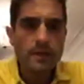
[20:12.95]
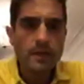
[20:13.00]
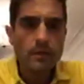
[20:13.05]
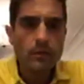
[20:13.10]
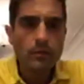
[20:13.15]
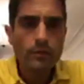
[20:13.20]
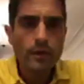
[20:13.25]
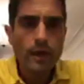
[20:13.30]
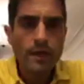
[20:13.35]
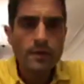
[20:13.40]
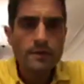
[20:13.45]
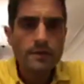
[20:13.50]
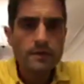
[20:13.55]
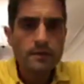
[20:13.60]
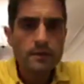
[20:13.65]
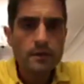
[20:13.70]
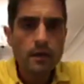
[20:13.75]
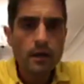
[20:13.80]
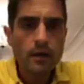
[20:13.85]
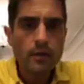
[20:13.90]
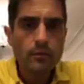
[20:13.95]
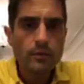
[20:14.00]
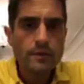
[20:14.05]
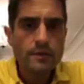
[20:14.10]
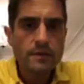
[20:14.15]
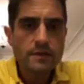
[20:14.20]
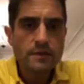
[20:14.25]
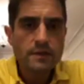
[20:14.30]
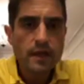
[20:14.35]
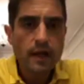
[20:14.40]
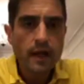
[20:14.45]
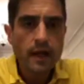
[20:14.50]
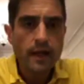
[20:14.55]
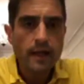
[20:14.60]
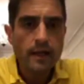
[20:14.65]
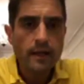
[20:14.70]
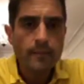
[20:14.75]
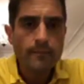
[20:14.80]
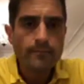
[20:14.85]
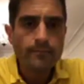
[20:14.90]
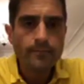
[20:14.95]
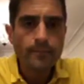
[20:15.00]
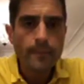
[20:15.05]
be honest, I would say